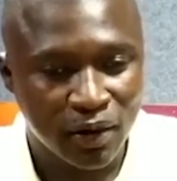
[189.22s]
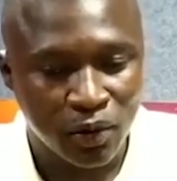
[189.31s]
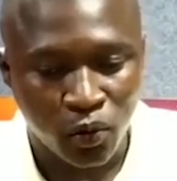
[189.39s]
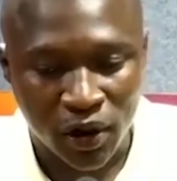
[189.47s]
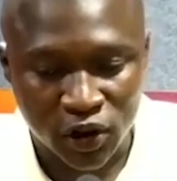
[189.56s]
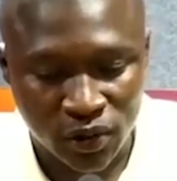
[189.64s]

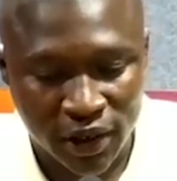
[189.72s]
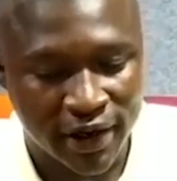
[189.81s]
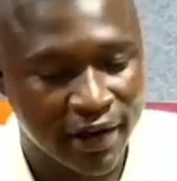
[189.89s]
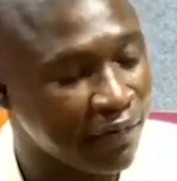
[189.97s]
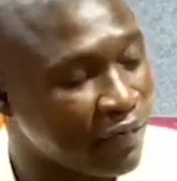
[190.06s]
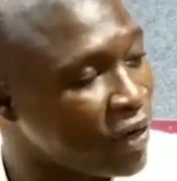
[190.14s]
wants to
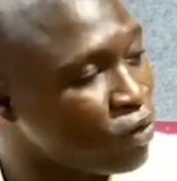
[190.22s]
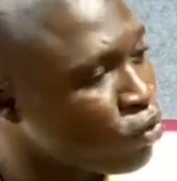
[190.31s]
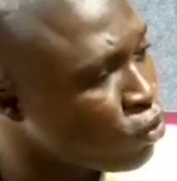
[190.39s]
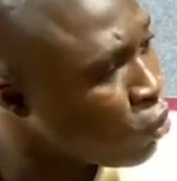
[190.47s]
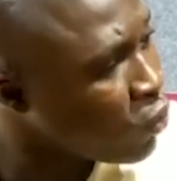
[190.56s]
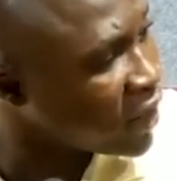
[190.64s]
intervene to
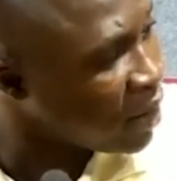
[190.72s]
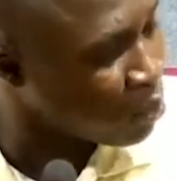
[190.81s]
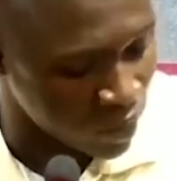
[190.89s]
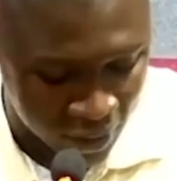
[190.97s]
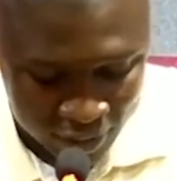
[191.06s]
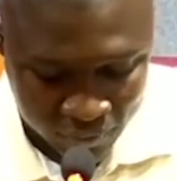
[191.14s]
know what
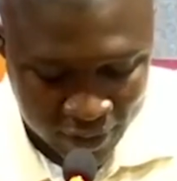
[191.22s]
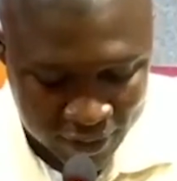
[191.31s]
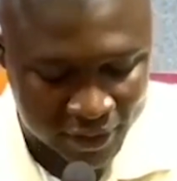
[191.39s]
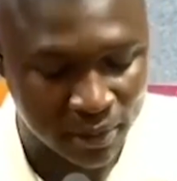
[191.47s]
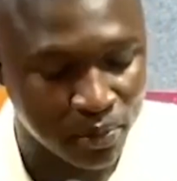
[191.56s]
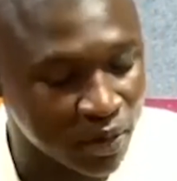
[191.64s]
happened as far
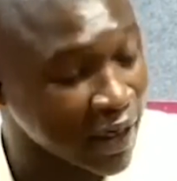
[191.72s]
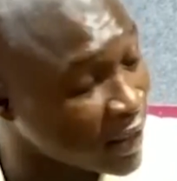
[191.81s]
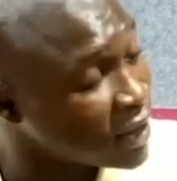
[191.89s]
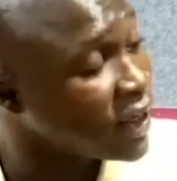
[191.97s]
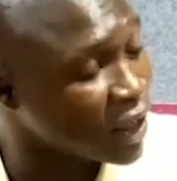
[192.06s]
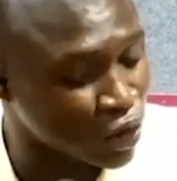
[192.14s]
as
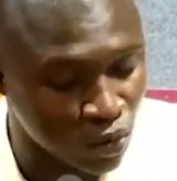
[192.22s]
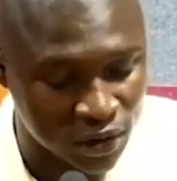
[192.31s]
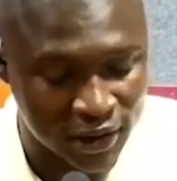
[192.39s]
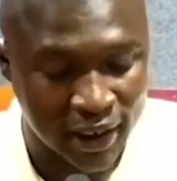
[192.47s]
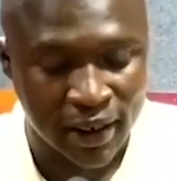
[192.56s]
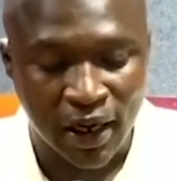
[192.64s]
that is
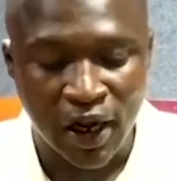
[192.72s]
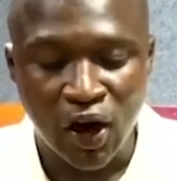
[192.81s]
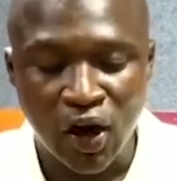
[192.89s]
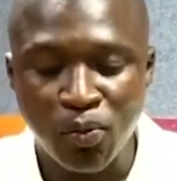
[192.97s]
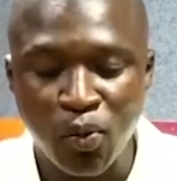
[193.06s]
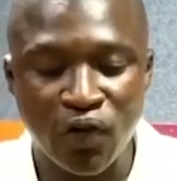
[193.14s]
concerned.
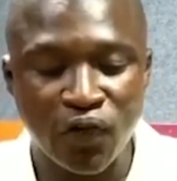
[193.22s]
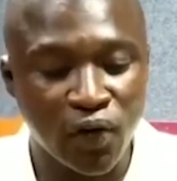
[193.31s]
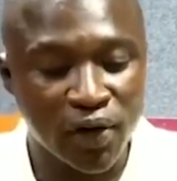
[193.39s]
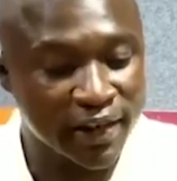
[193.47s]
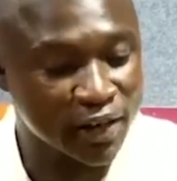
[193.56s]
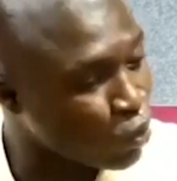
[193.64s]
But
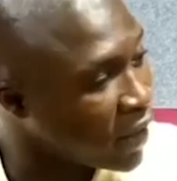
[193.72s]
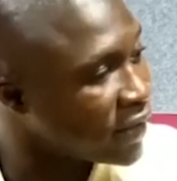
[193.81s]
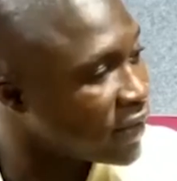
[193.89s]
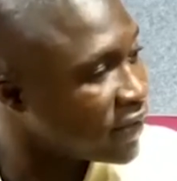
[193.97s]
for this one,